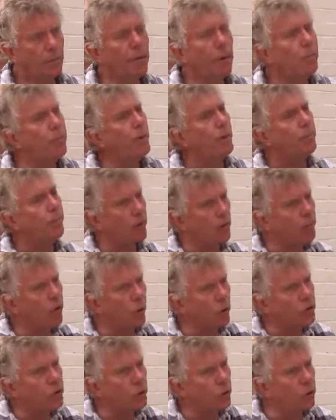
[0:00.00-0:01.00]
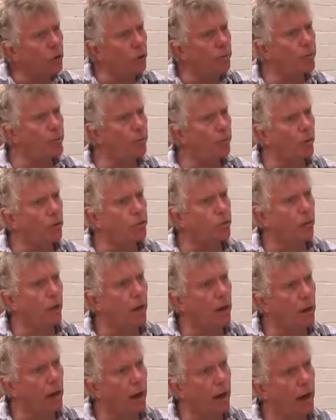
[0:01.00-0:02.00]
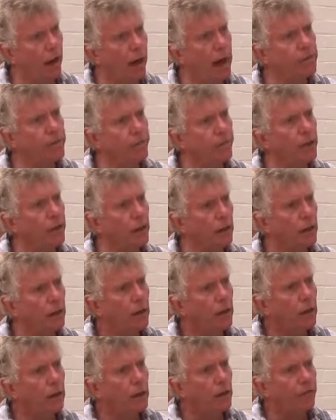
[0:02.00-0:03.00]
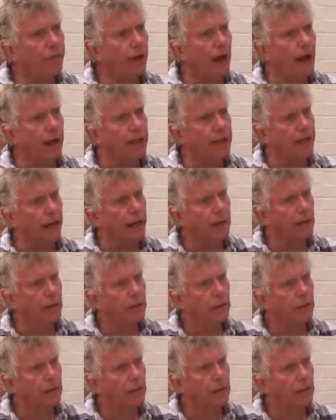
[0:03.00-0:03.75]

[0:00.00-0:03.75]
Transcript: But more so, I feel for acting.